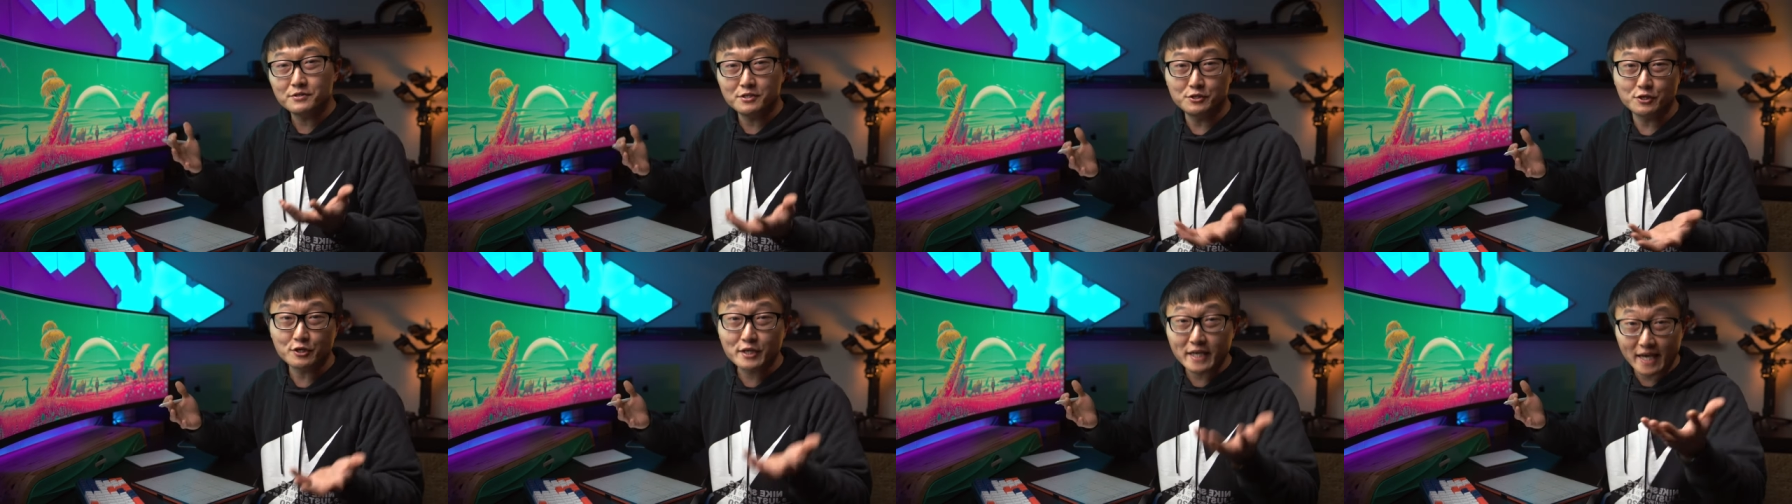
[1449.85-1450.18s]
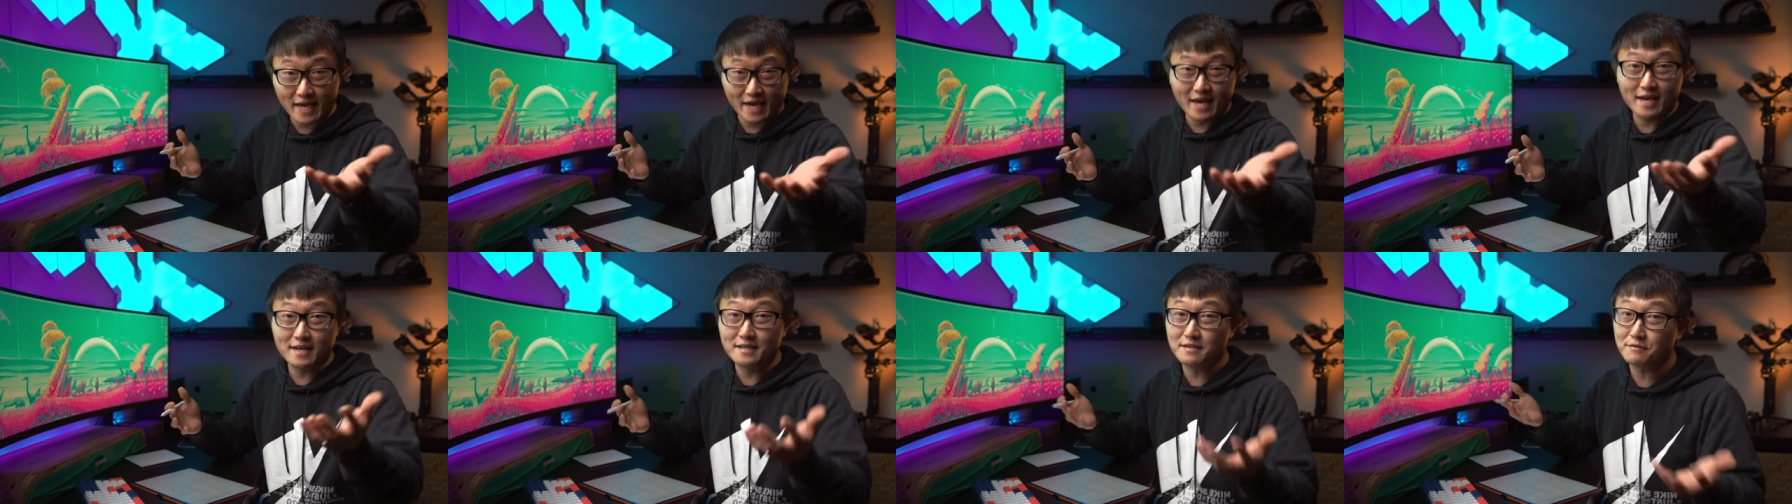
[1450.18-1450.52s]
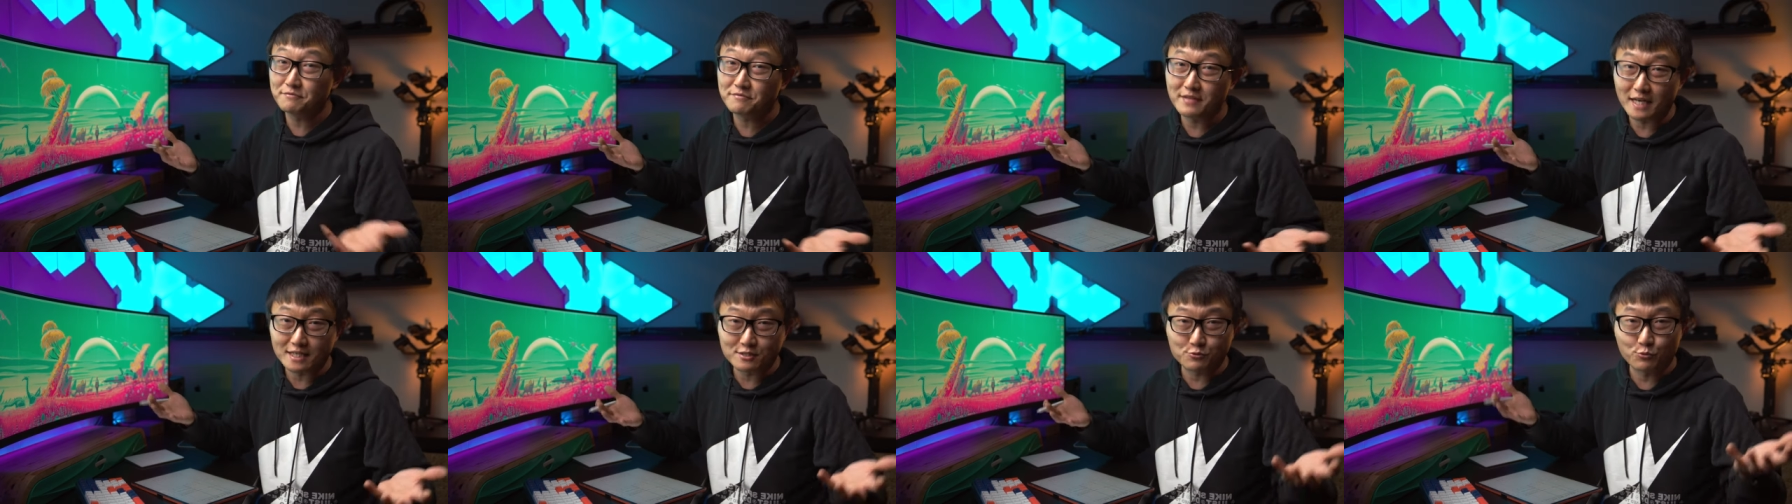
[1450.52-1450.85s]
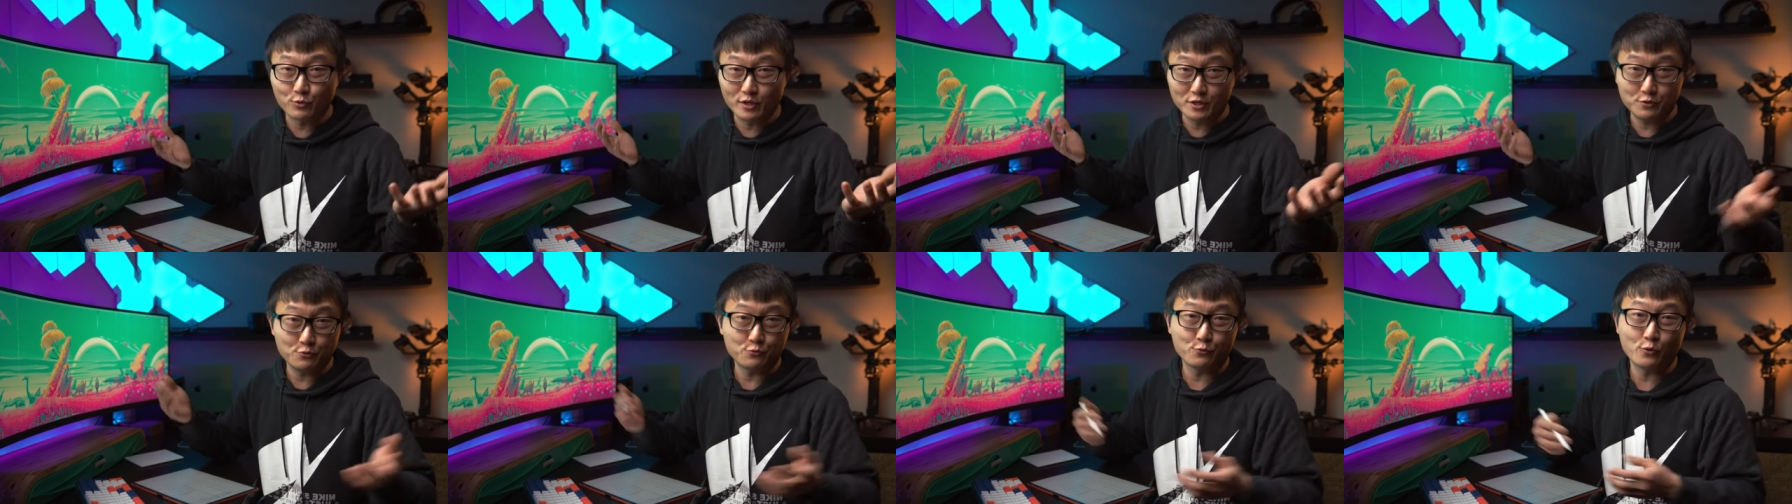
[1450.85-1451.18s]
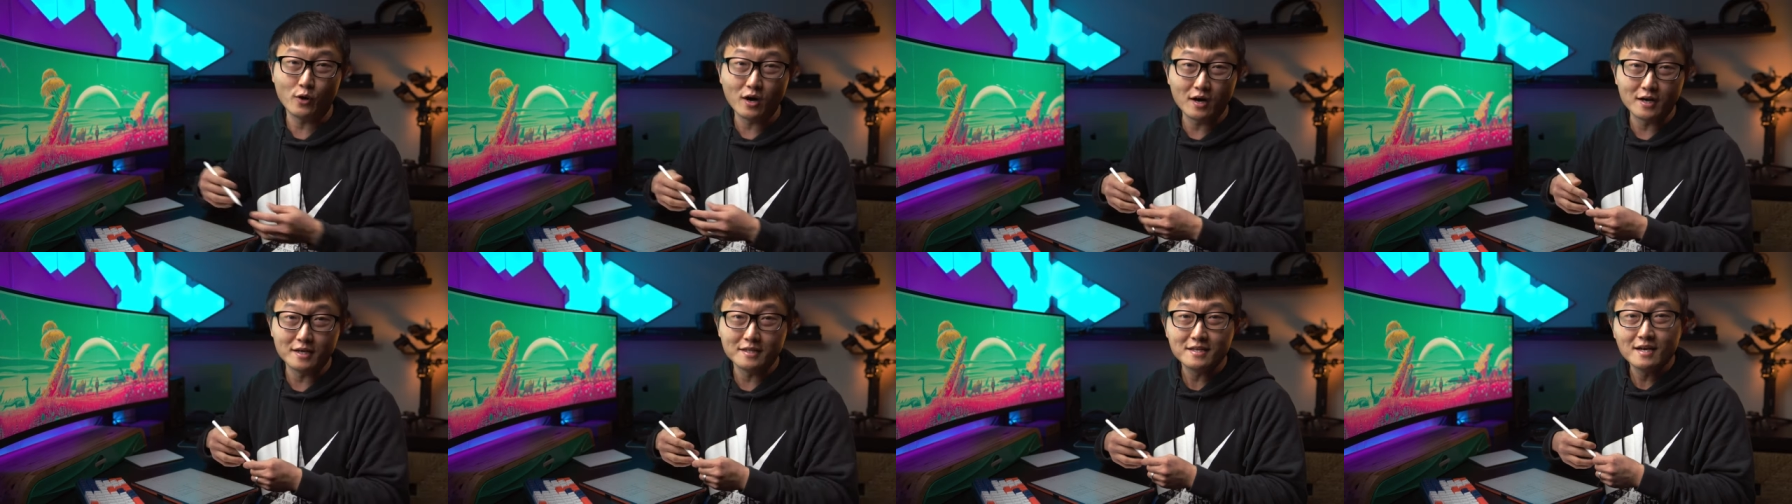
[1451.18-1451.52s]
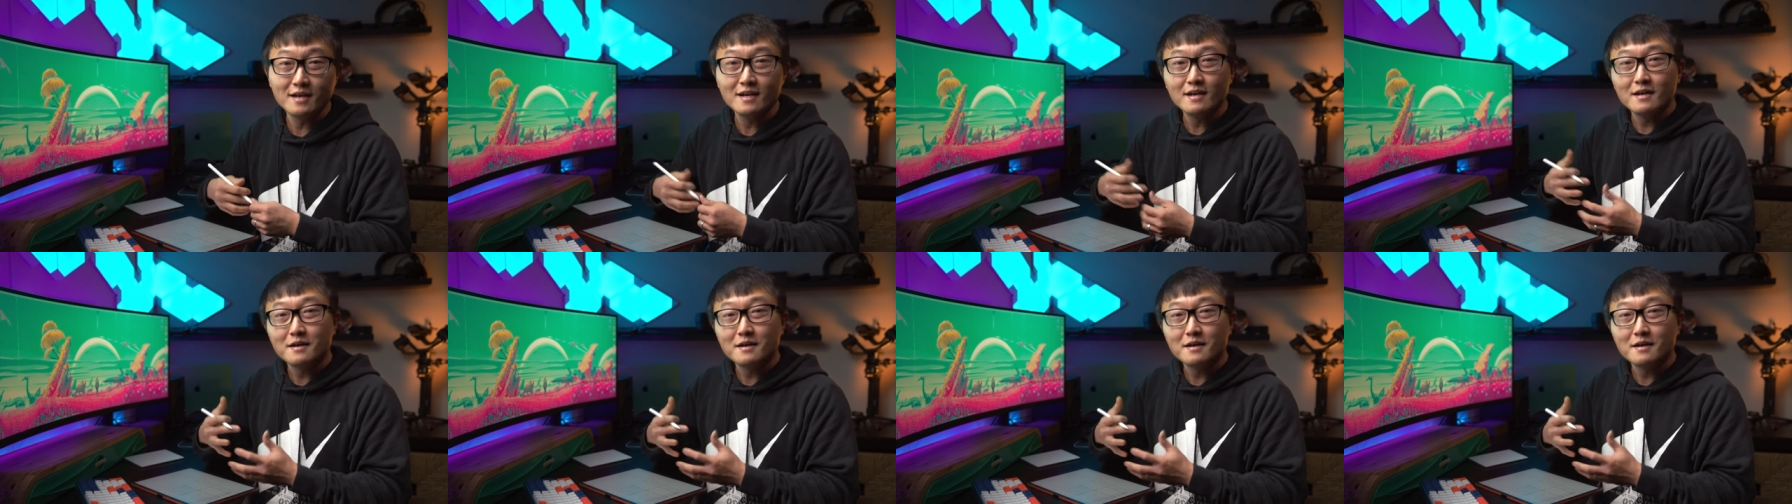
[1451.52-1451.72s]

you can if that's what you want